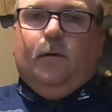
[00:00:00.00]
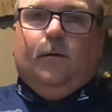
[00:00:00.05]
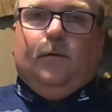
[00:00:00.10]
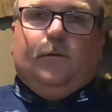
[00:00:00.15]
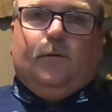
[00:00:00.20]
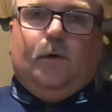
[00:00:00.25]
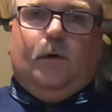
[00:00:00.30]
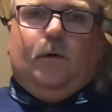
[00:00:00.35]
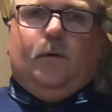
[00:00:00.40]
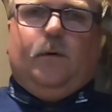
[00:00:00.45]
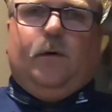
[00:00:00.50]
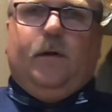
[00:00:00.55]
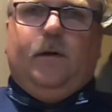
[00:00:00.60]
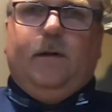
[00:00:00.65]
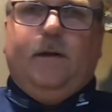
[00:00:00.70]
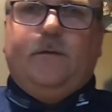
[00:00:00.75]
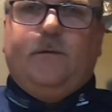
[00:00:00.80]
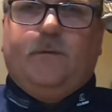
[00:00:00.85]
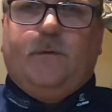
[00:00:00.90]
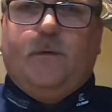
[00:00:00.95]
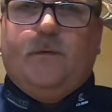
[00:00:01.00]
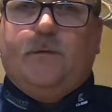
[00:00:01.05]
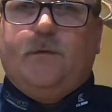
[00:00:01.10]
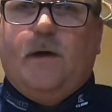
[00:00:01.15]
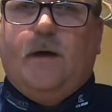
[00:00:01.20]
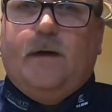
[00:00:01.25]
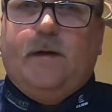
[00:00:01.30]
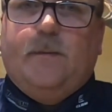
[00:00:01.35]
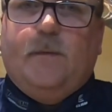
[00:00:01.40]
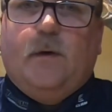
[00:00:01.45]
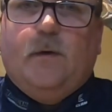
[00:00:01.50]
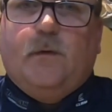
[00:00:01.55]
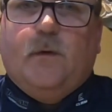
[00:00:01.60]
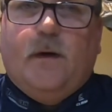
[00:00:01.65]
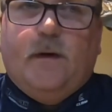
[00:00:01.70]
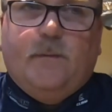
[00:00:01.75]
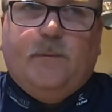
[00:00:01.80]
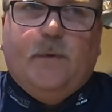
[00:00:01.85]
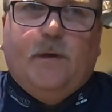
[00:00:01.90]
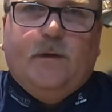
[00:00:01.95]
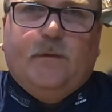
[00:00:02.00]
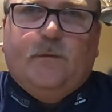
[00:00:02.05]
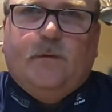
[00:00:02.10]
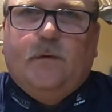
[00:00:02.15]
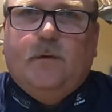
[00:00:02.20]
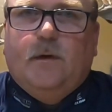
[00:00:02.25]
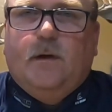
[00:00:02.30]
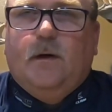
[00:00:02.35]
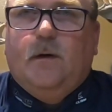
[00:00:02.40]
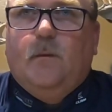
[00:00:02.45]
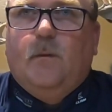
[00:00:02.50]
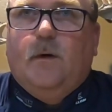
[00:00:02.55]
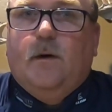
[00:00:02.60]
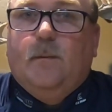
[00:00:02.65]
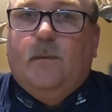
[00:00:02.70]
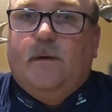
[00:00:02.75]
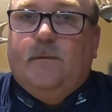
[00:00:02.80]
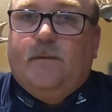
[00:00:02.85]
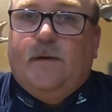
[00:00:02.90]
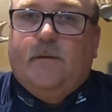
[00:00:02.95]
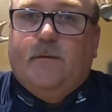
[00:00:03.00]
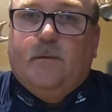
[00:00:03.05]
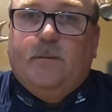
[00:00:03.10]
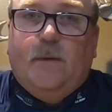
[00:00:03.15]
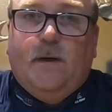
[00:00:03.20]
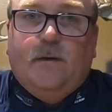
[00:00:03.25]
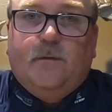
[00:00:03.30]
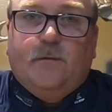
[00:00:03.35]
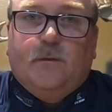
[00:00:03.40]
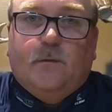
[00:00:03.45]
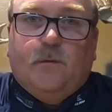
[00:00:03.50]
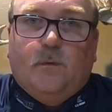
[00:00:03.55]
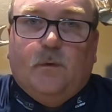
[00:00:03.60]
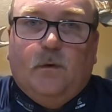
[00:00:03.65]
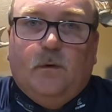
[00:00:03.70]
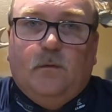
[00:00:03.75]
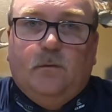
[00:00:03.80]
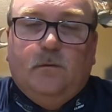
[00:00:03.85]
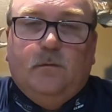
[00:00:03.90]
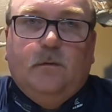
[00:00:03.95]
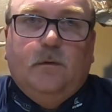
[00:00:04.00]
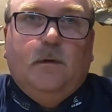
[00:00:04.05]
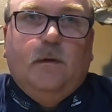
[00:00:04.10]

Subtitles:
So let's first talk about crankbaits. One of my favorite baits to throw.